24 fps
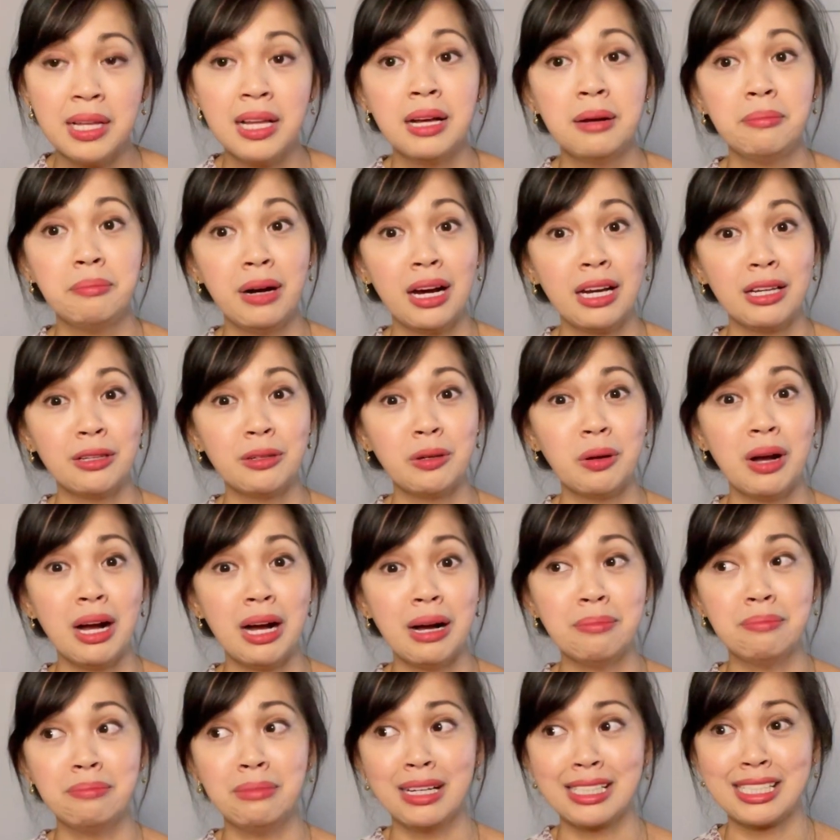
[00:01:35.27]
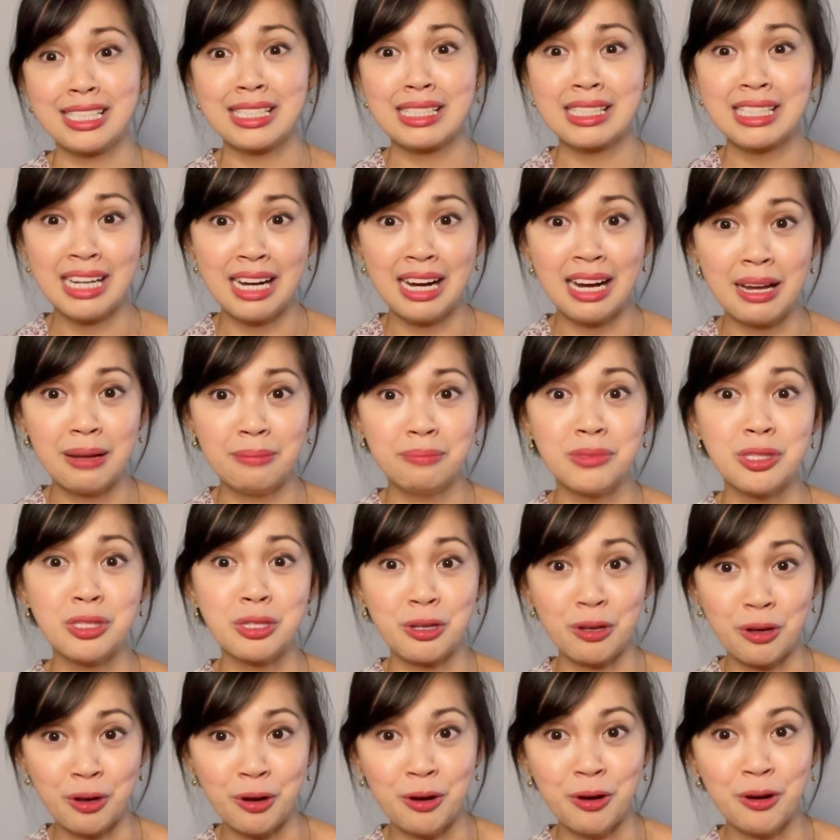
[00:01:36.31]
but you don't have much time to
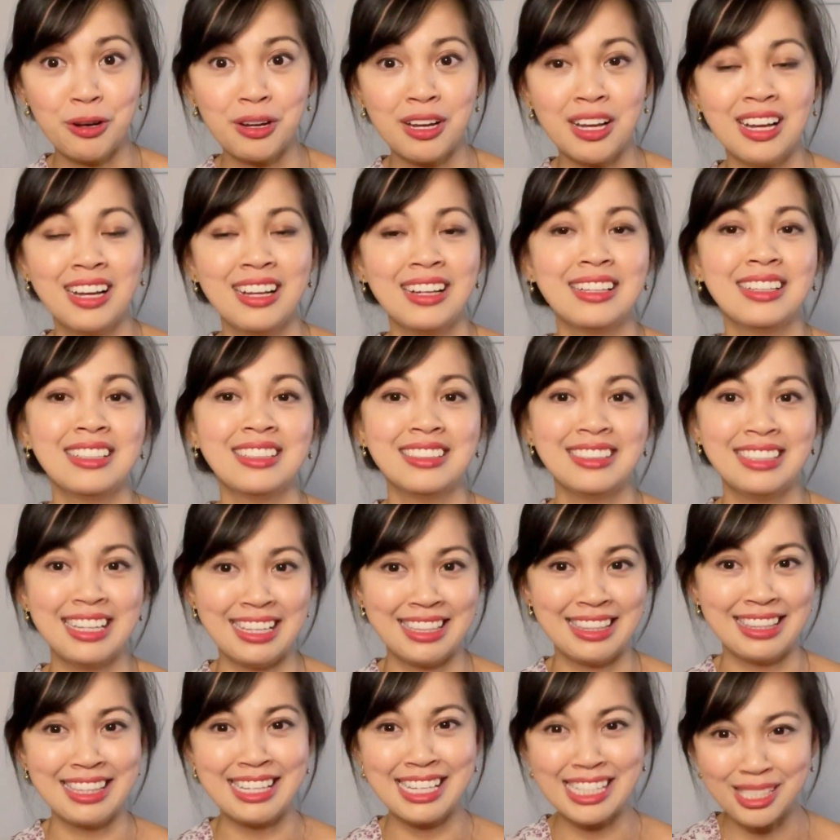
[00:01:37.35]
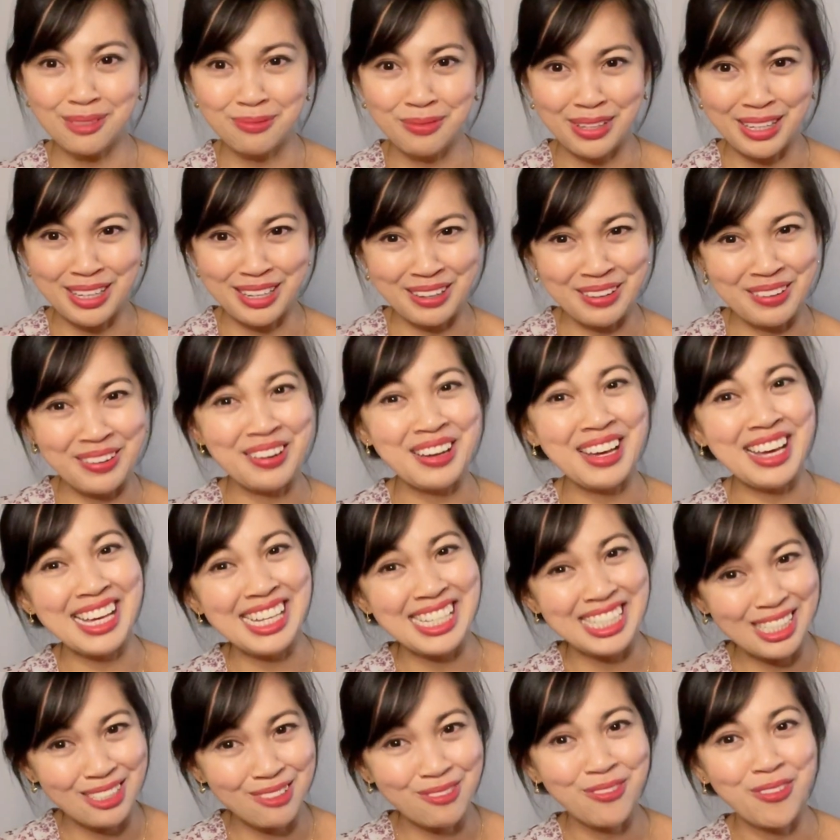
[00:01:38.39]
cook. Then this video
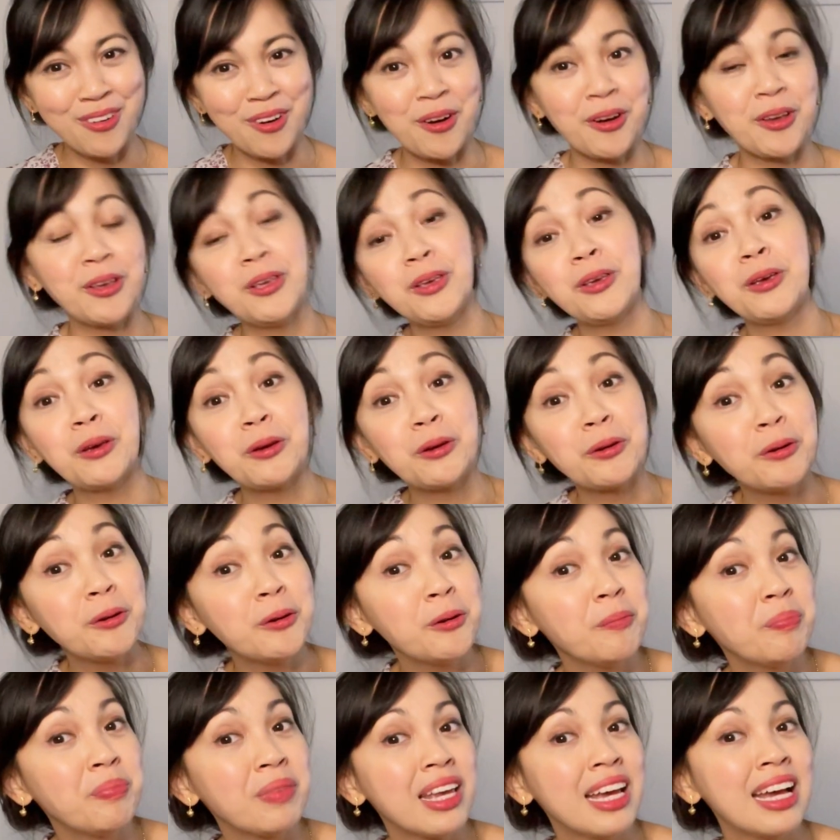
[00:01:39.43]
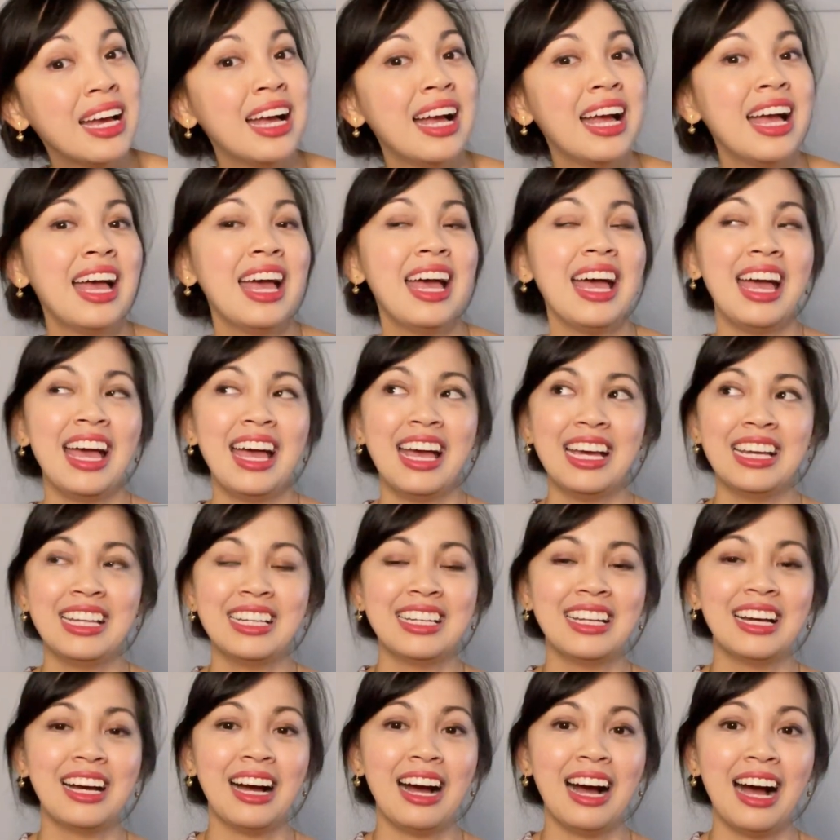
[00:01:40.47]
is for you, and
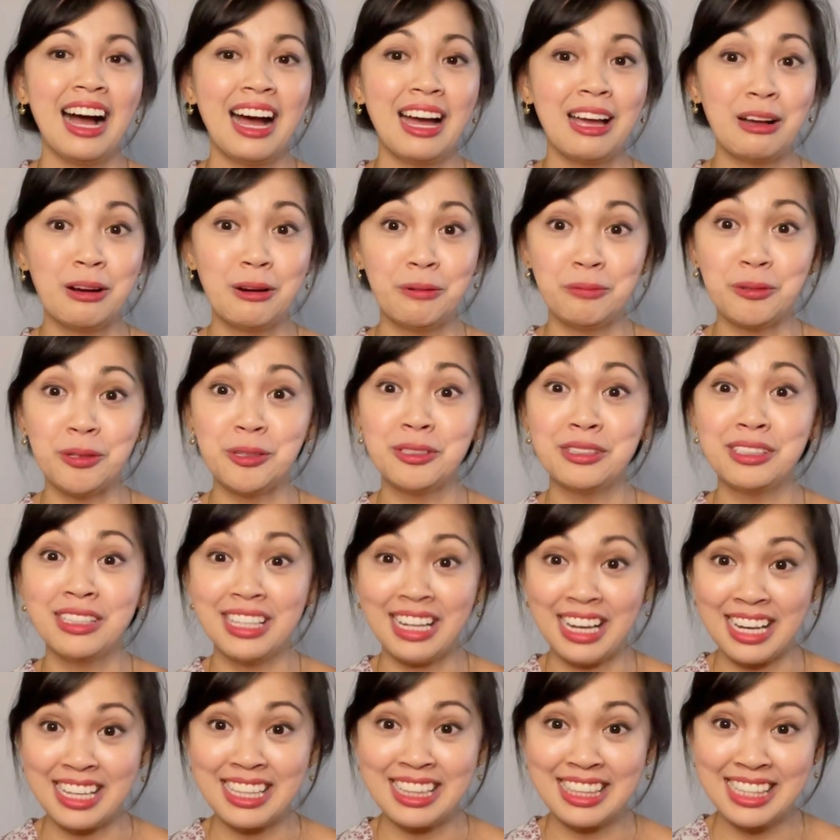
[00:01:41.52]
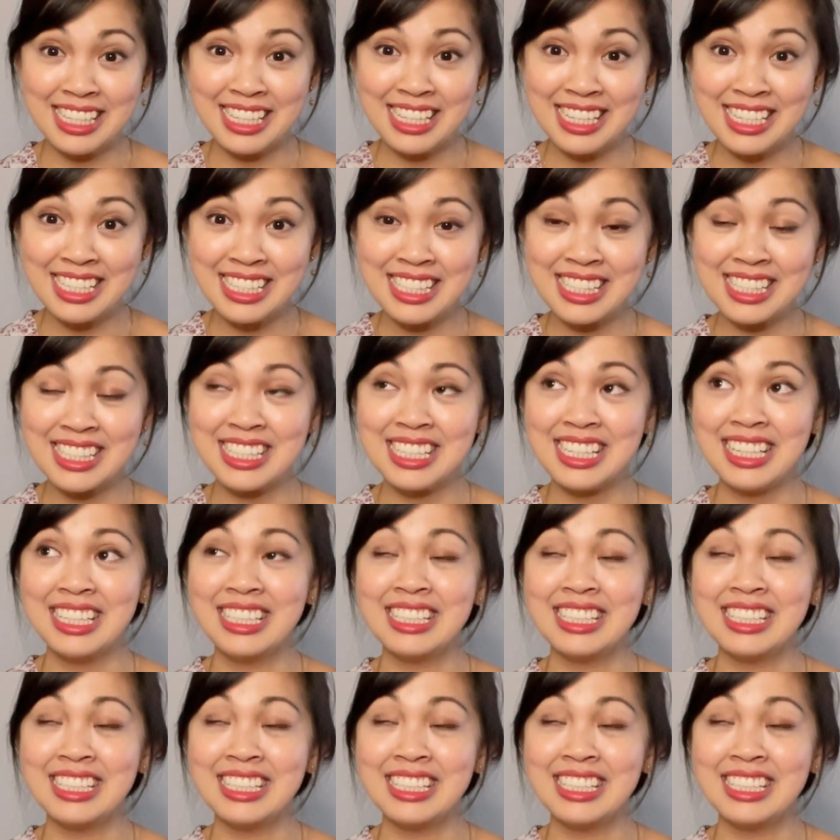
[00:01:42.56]
I hope you like this.